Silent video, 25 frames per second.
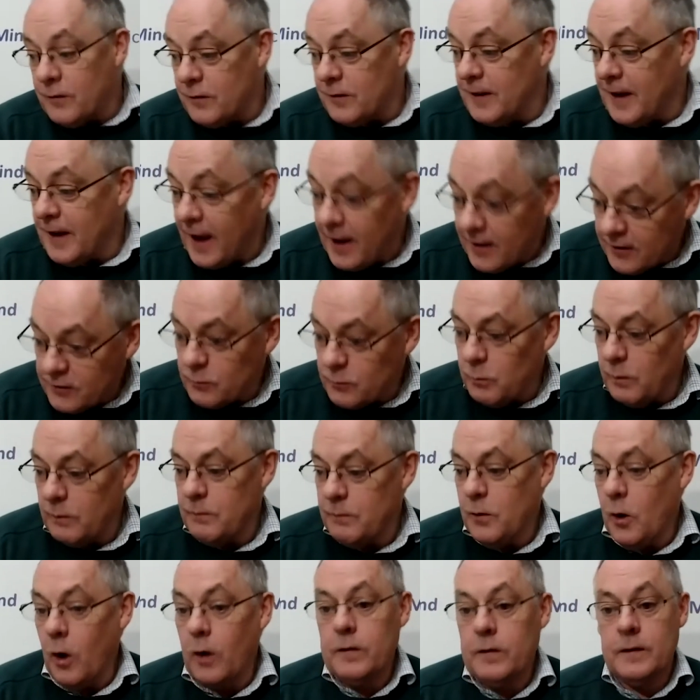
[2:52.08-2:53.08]
yes, we've
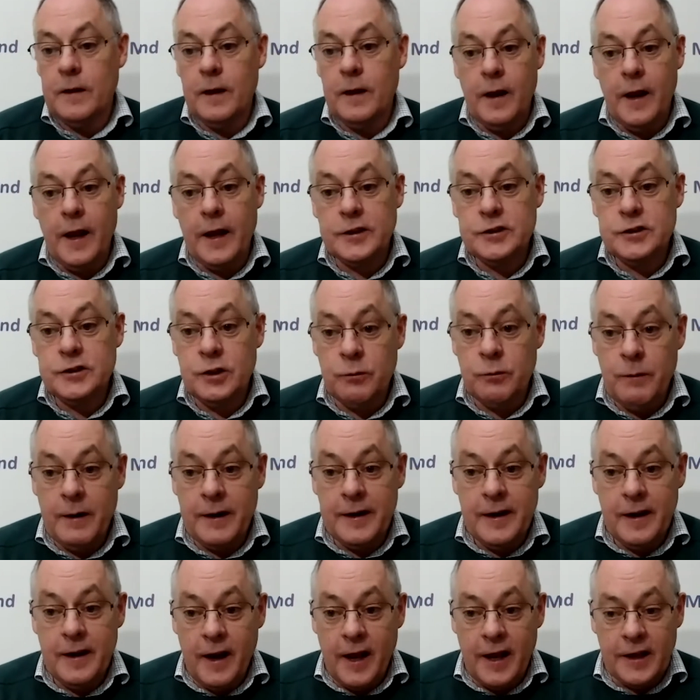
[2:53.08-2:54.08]
got the election
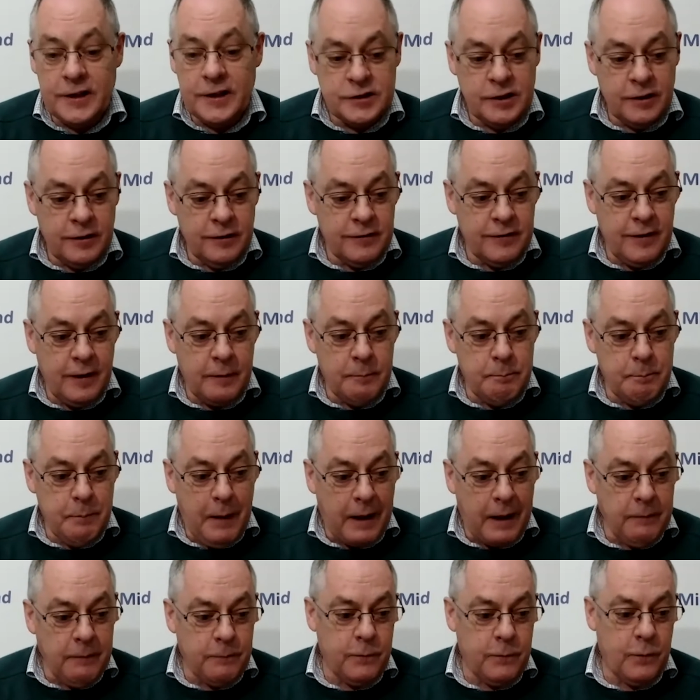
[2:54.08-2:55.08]
regulations,
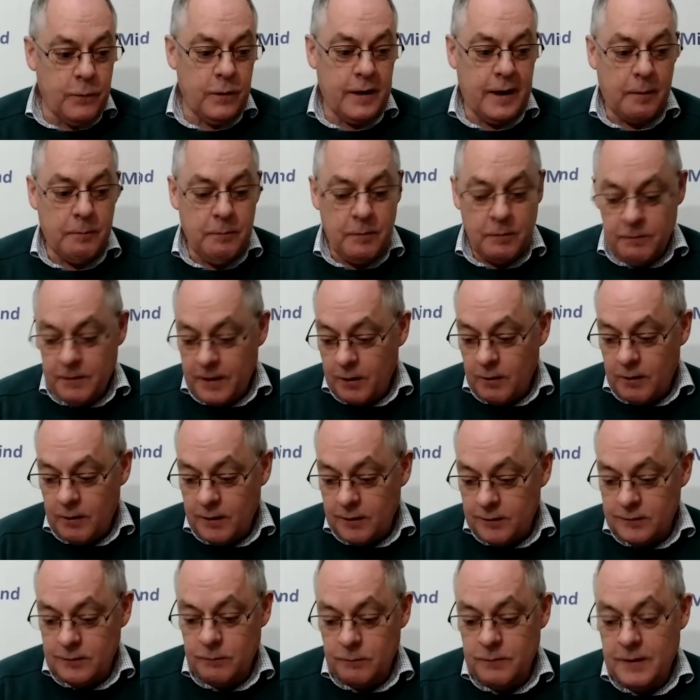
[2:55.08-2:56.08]
but for a couple of areas
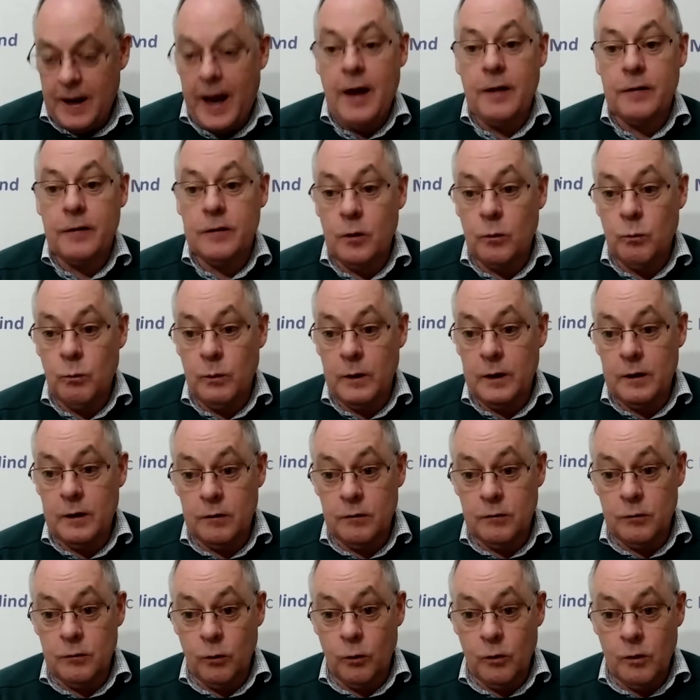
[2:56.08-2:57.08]
of doubt that we can
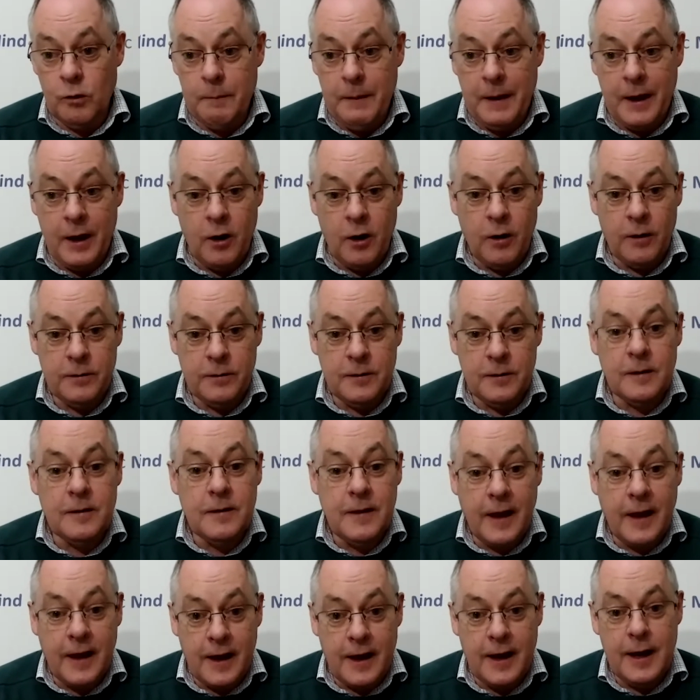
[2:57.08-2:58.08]
talk about, I think they
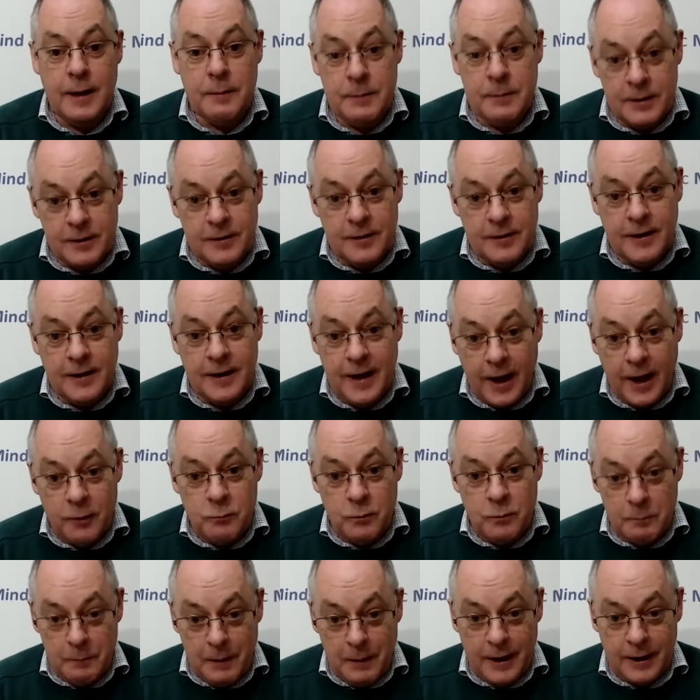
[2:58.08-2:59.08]
are eminently
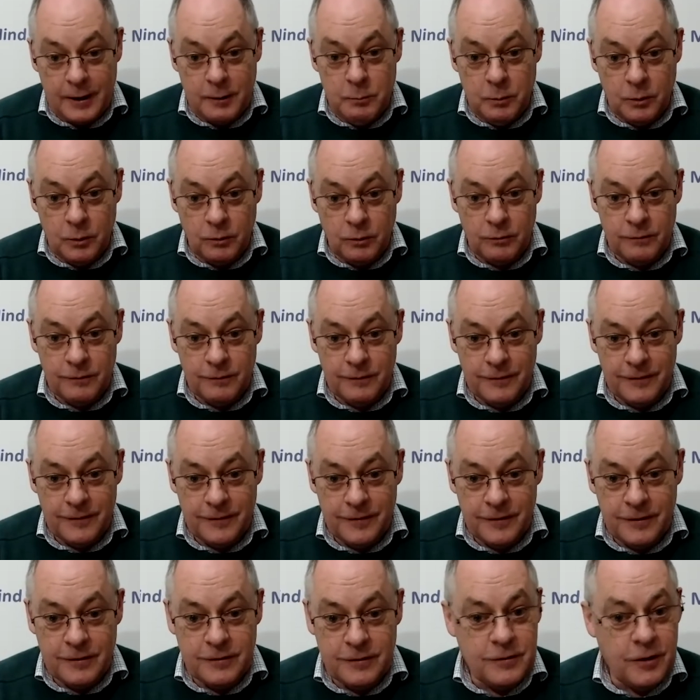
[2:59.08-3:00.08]
unremarkable.
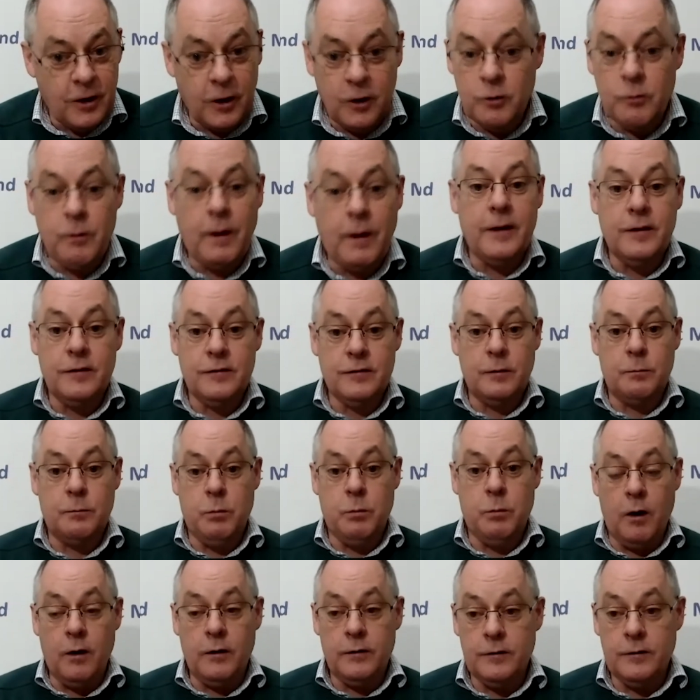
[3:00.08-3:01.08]
There's no great
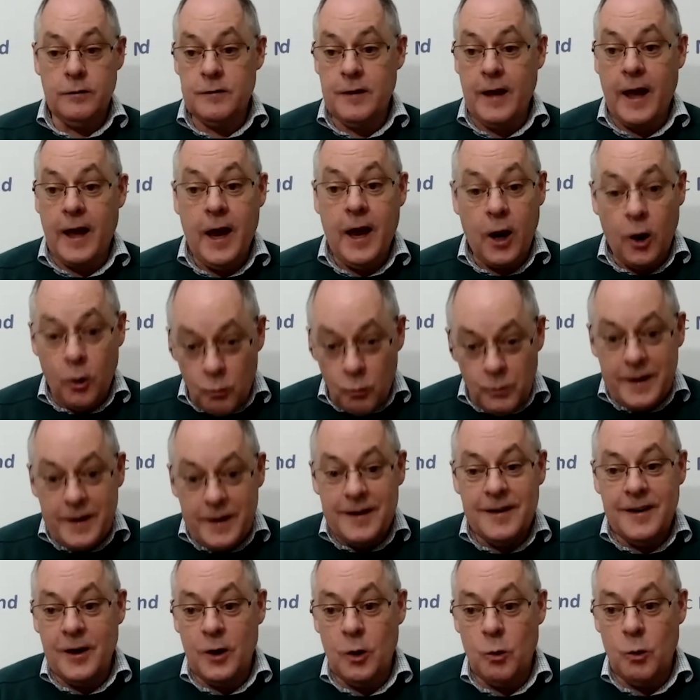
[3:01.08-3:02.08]
surprises. They are written
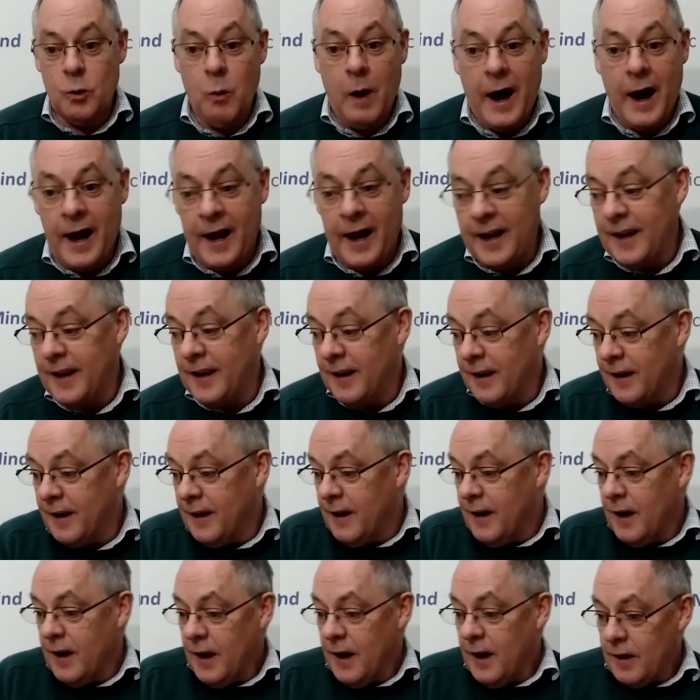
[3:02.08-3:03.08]
in a way
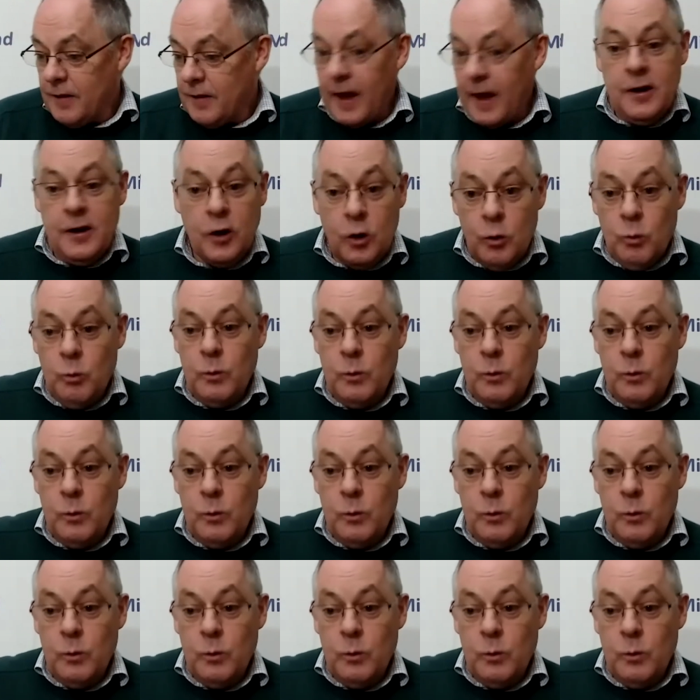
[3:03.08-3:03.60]
that you would